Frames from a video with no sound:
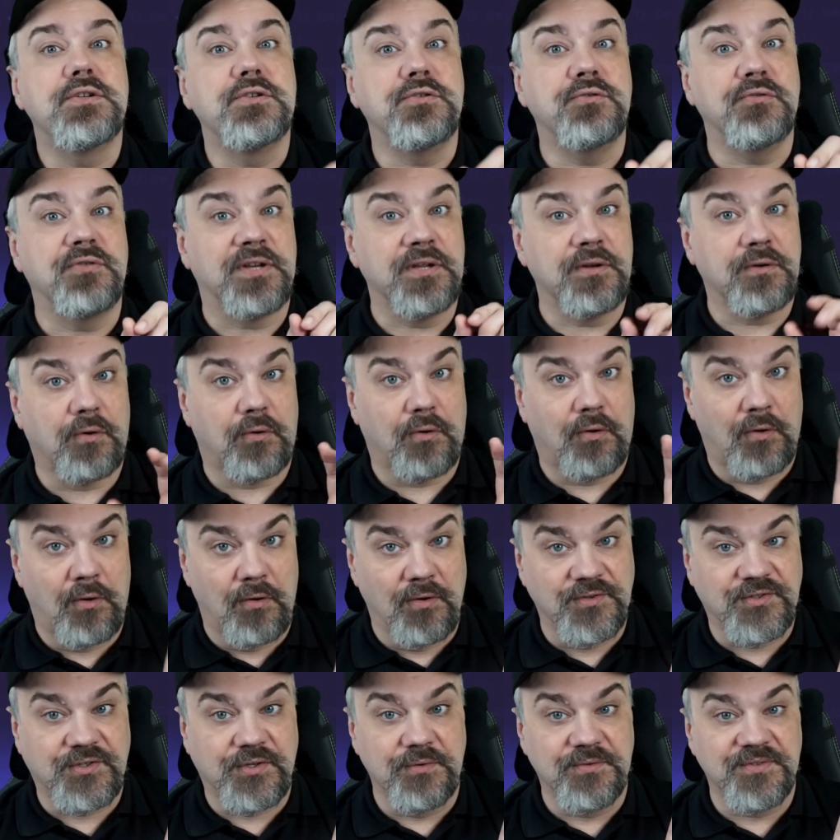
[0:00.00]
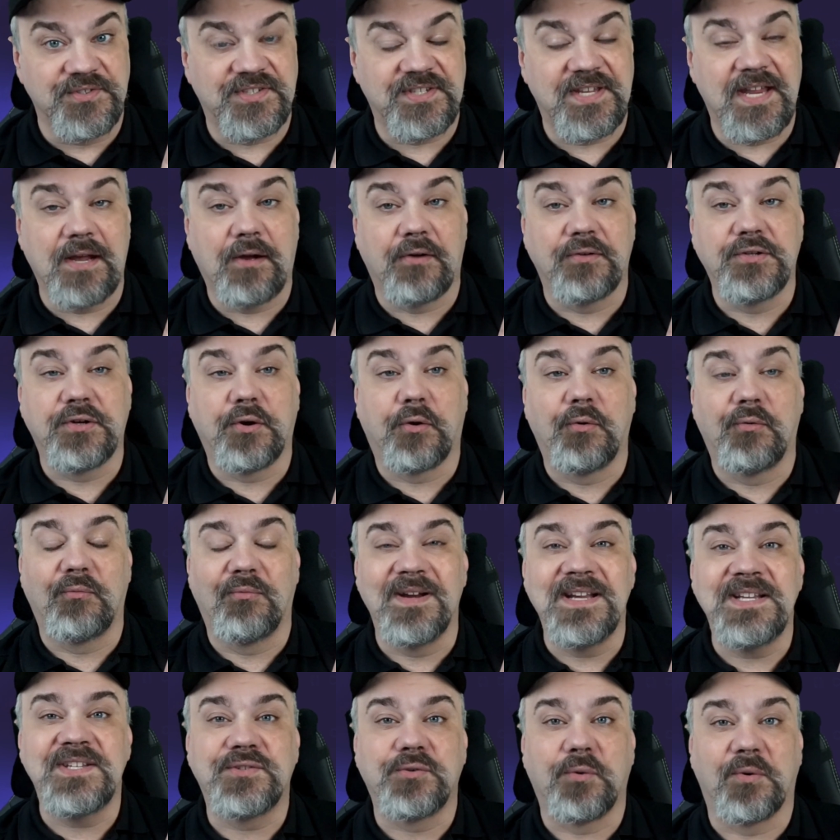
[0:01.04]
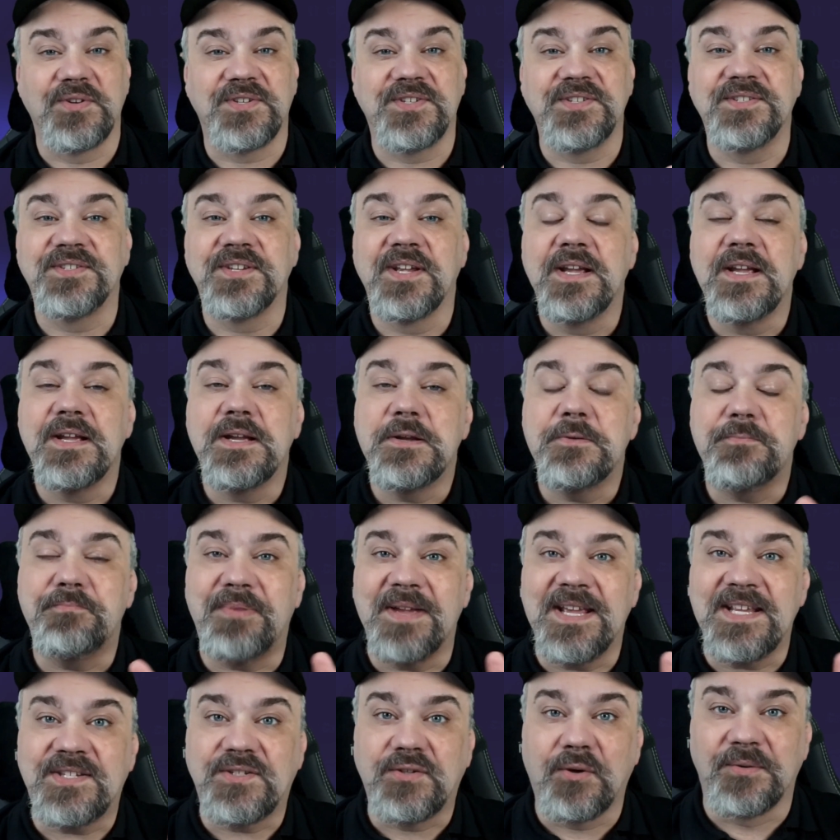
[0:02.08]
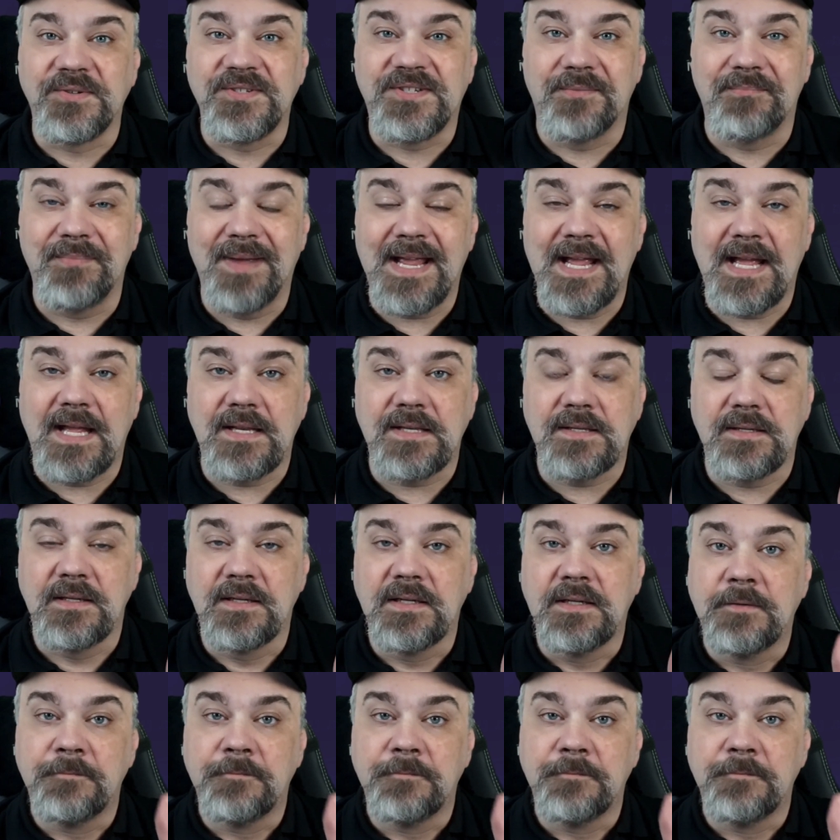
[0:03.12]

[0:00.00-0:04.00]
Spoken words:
You can also scale your resources based on demand.